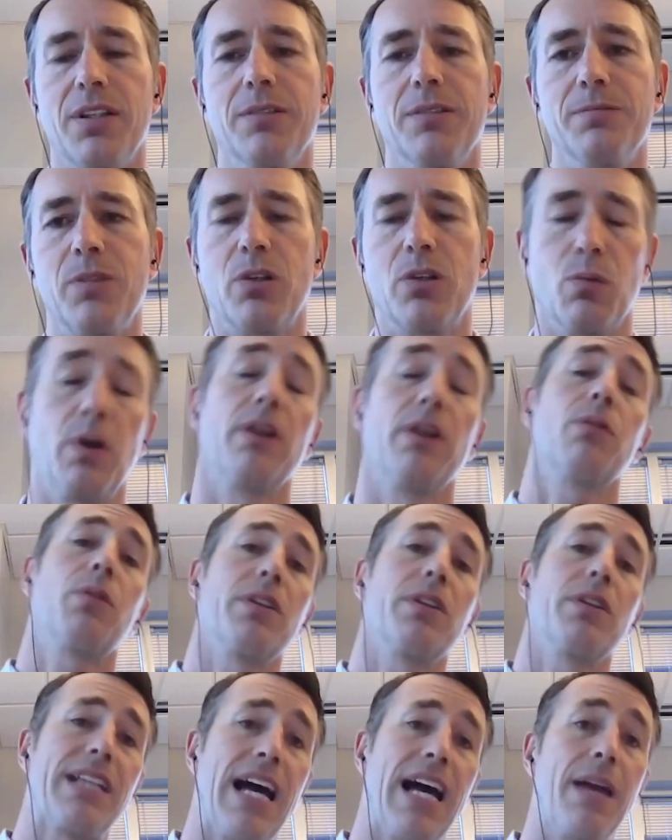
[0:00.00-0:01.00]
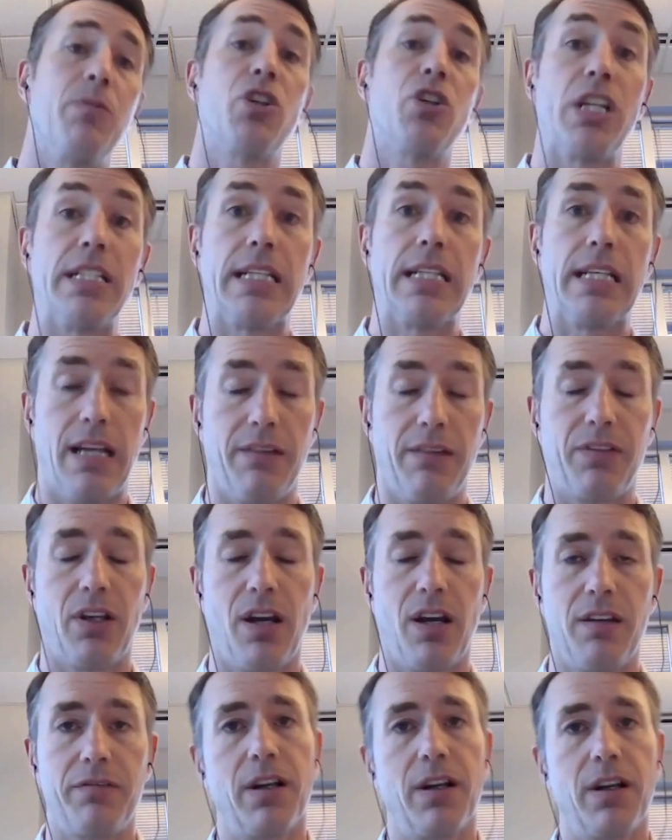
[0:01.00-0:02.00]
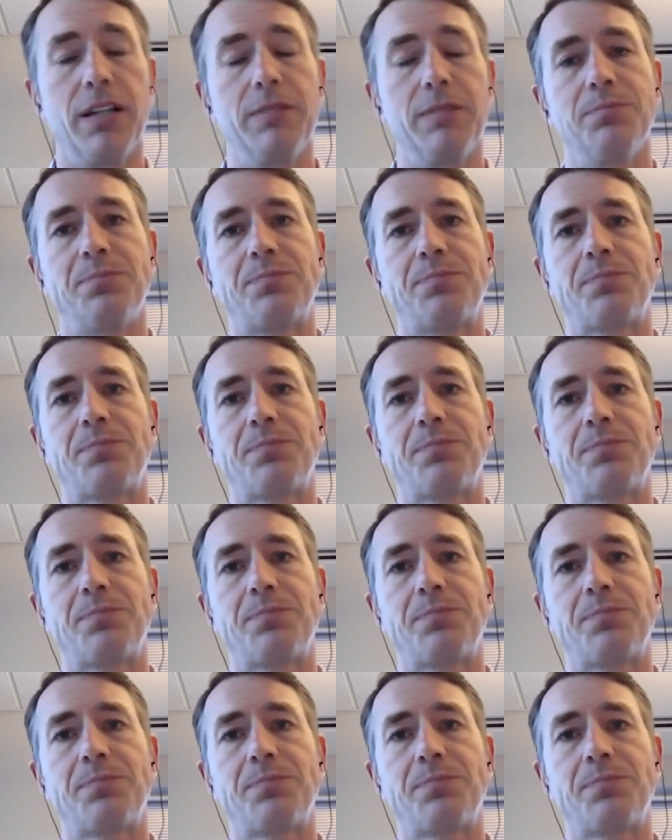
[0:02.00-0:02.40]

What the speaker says: So where TimeSheezy left off, right?